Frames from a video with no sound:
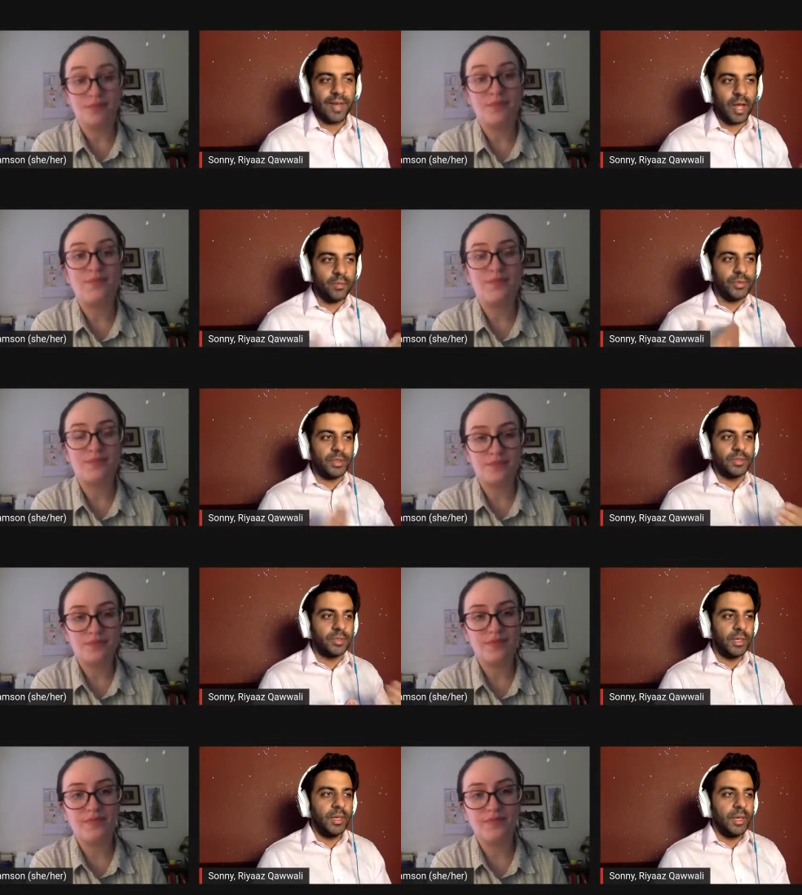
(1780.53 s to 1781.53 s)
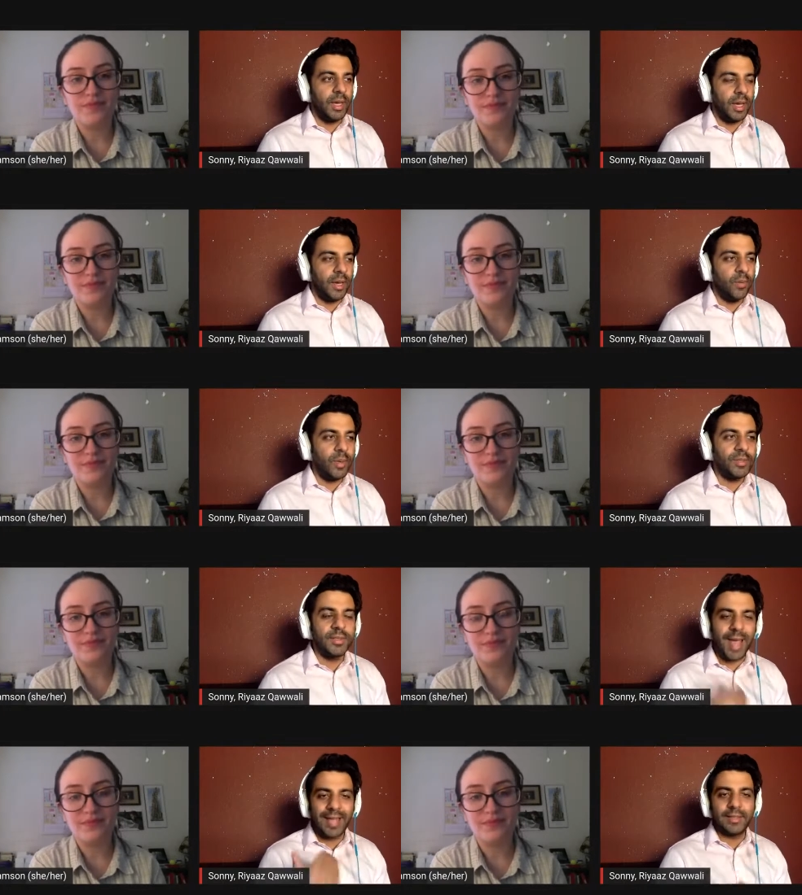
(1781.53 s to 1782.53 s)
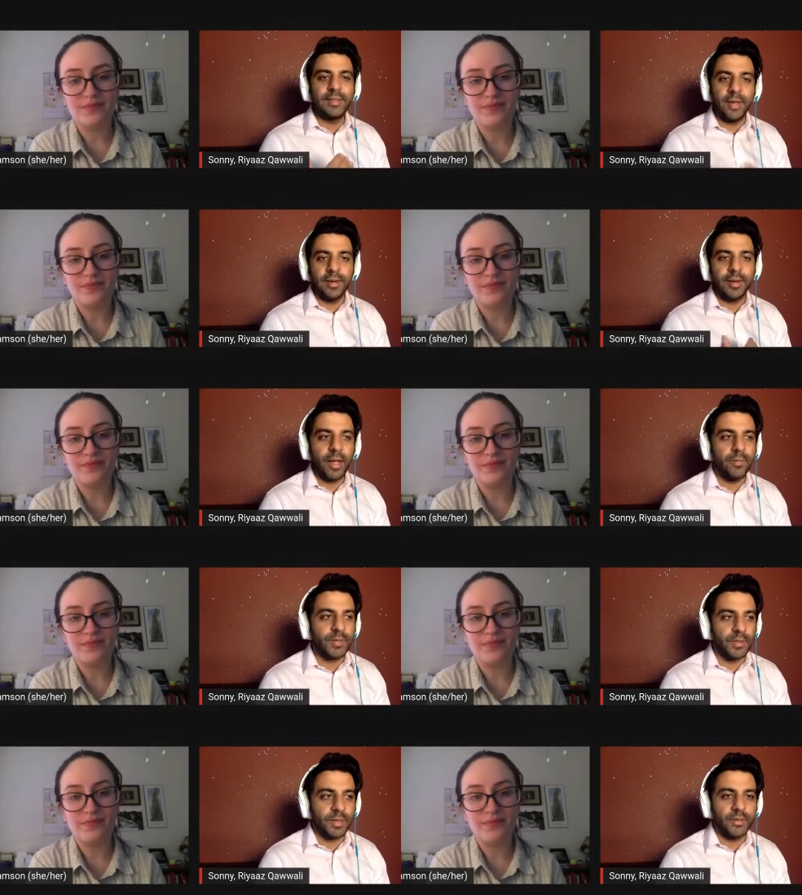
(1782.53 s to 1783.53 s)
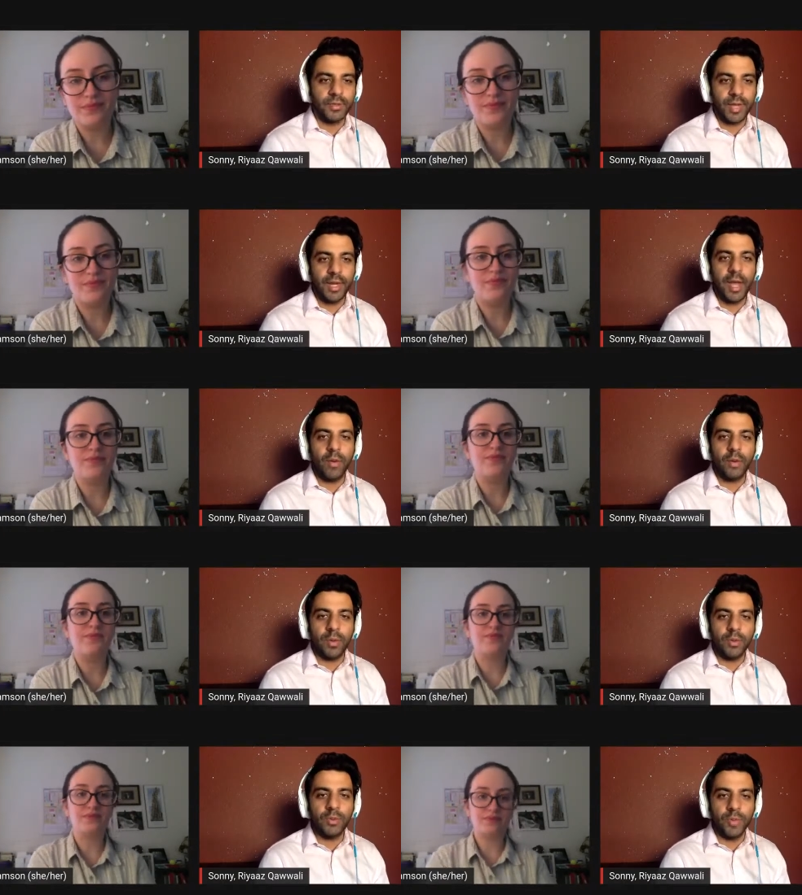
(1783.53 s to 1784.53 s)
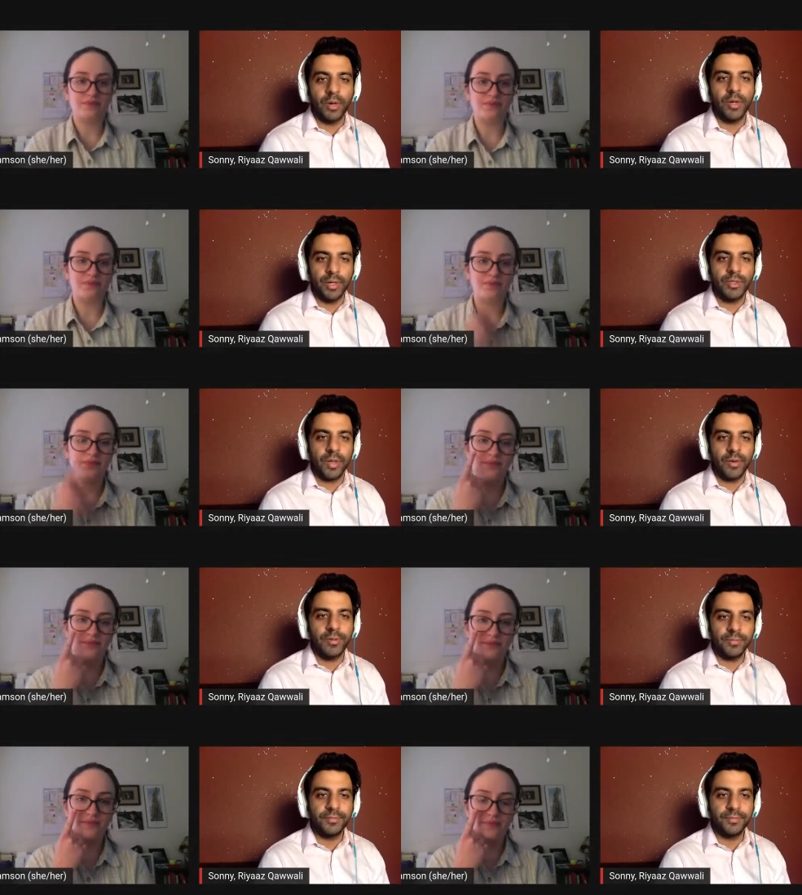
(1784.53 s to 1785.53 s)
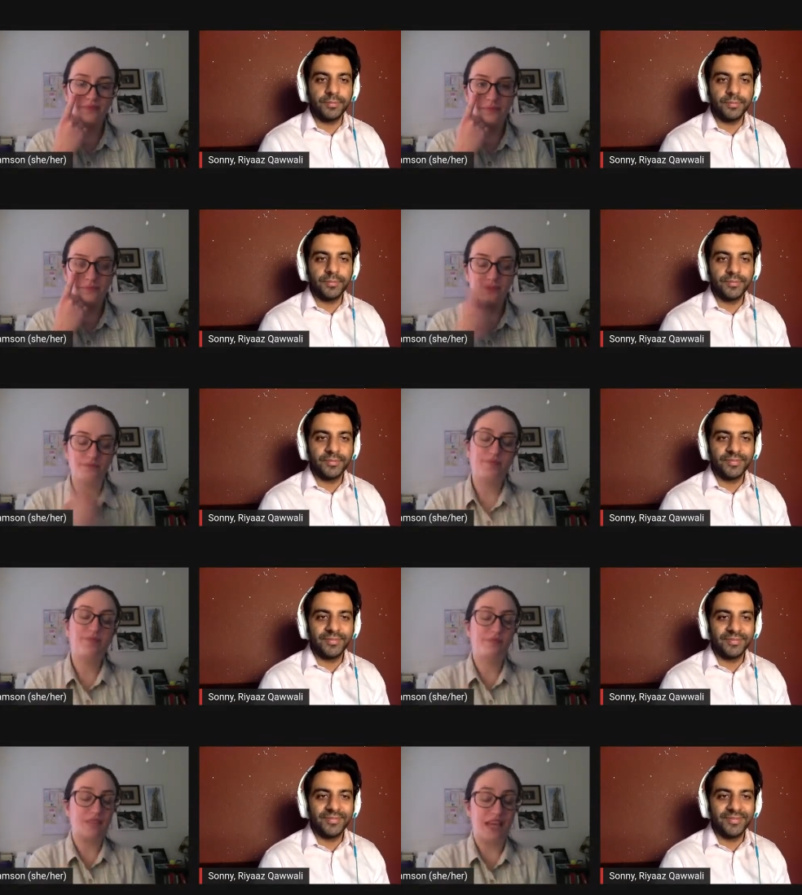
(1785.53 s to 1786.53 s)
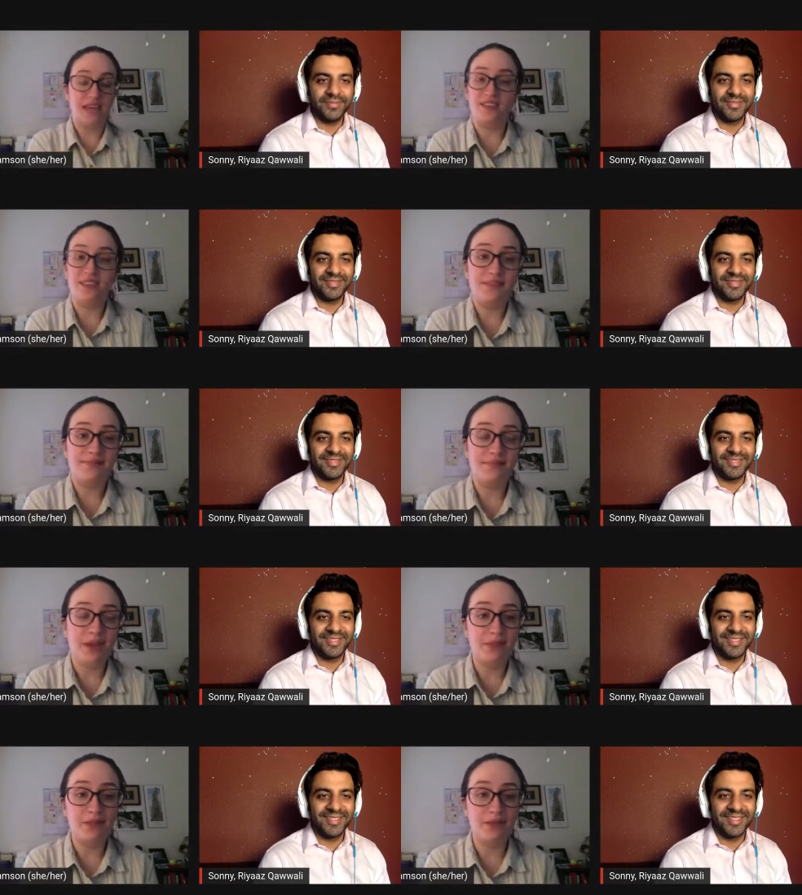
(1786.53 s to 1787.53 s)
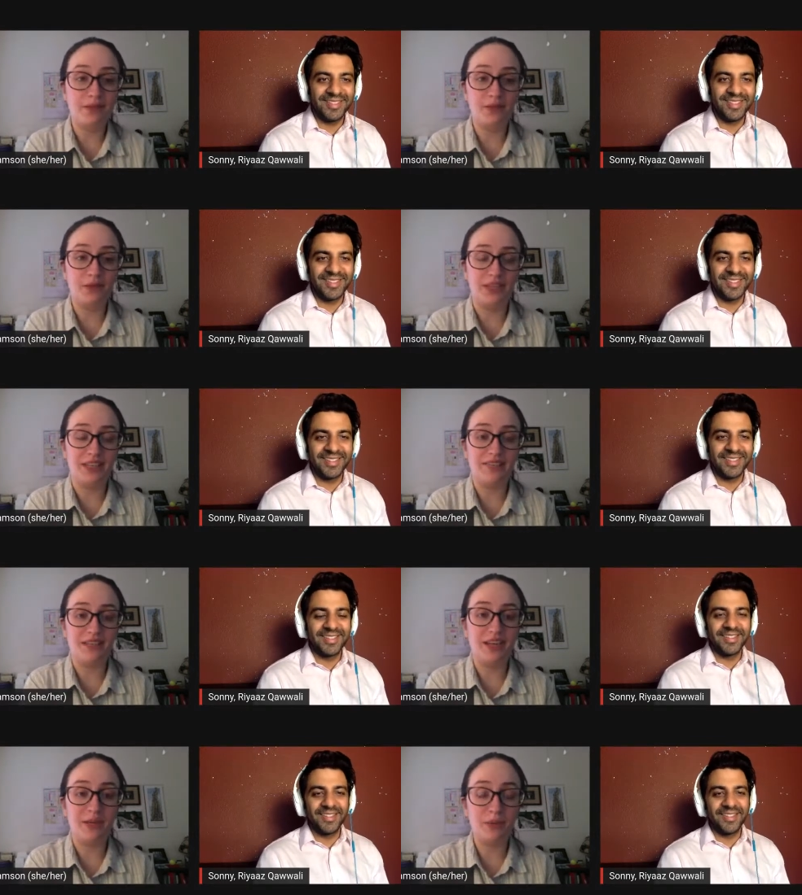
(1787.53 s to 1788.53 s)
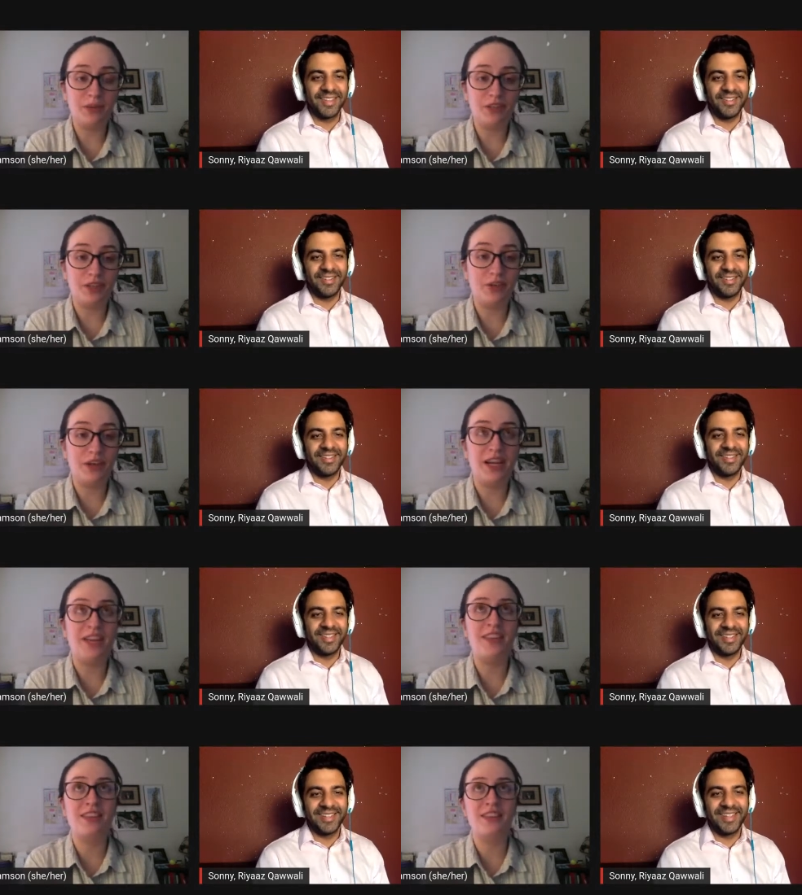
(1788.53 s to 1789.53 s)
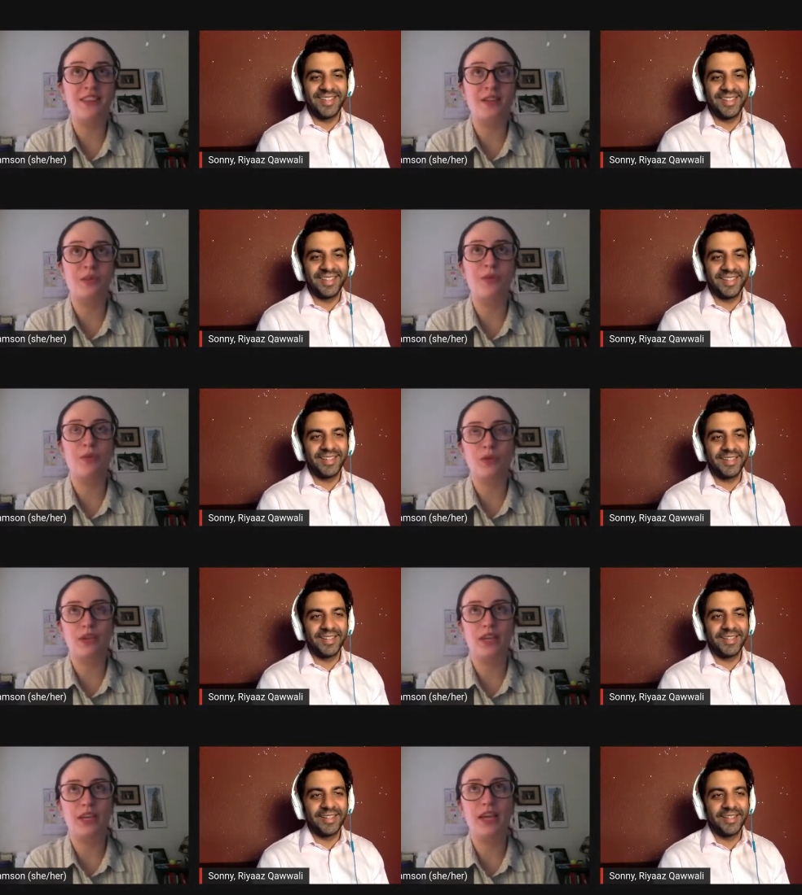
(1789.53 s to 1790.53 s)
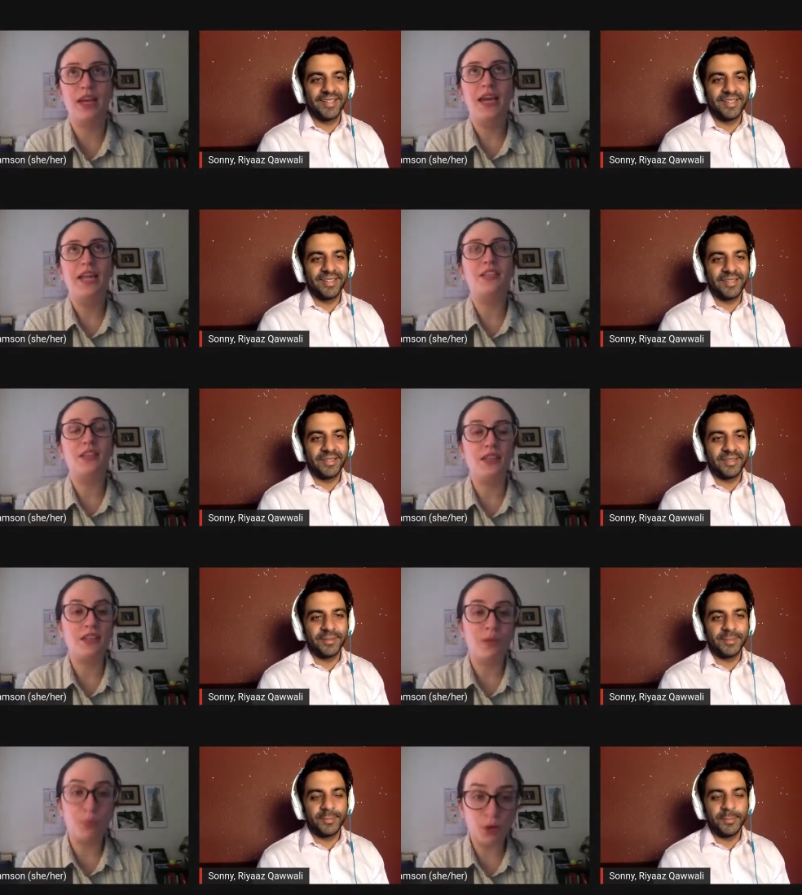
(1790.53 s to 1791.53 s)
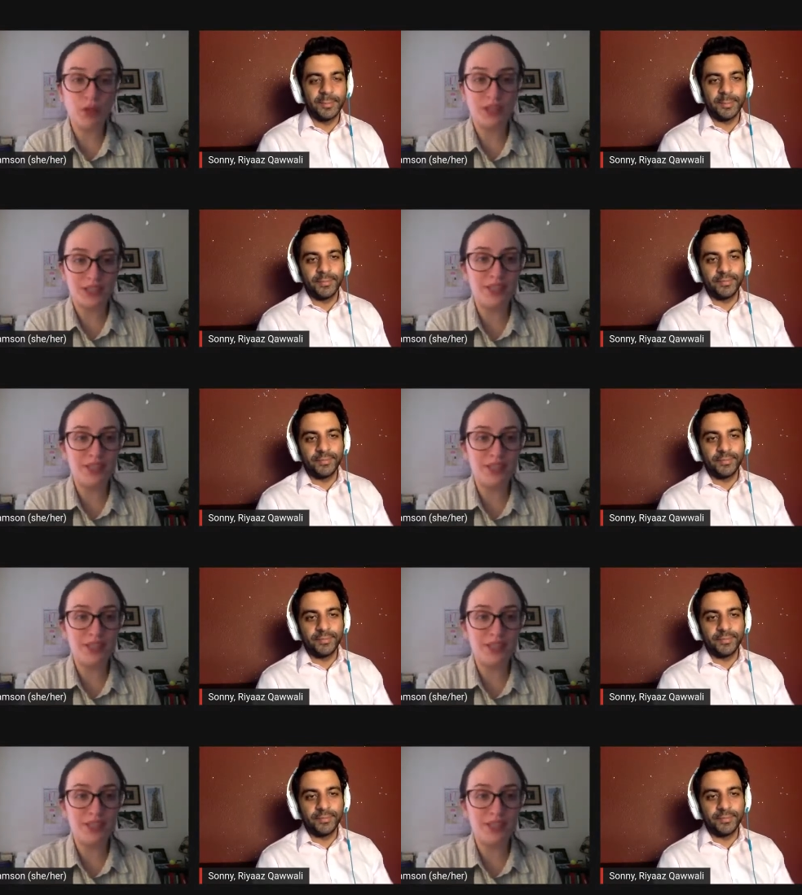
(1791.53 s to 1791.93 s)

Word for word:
Speaker 1: that helps us uh, once that's done it helps us understand how close we are to each other
Speaker 2: yes absolutely i completely agree and i think that's going to be really it's a it's an important